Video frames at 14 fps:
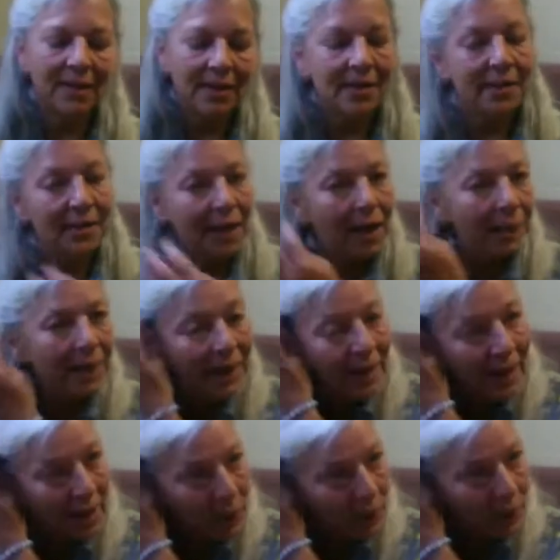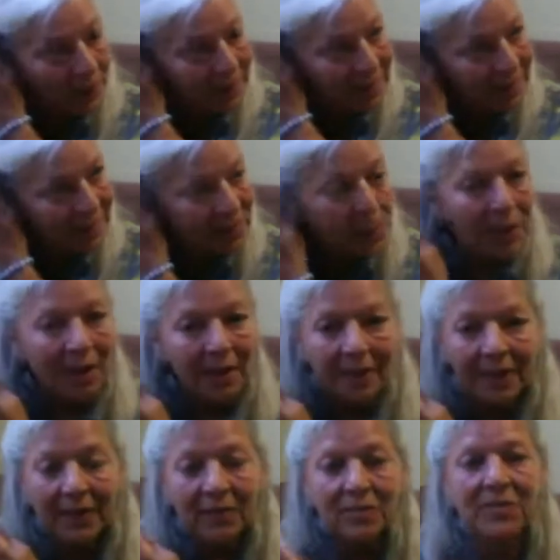I mean, it replaces blood
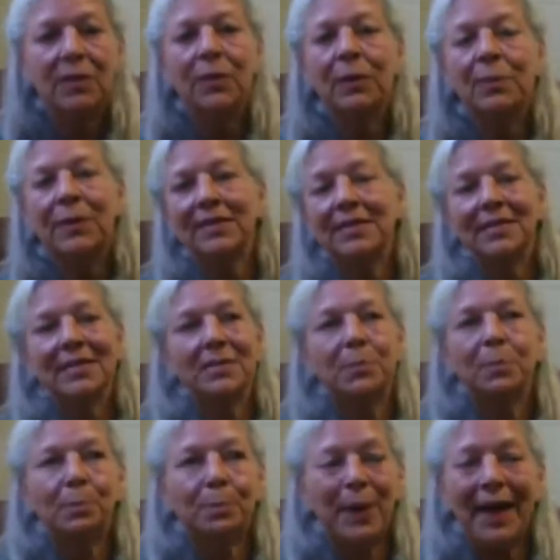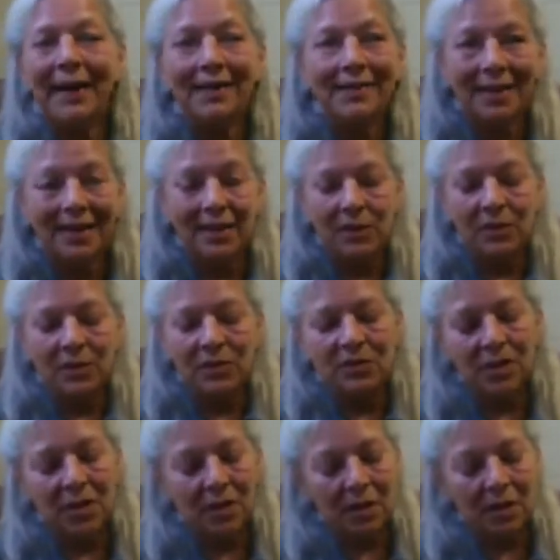thinners, it replaces painkillers.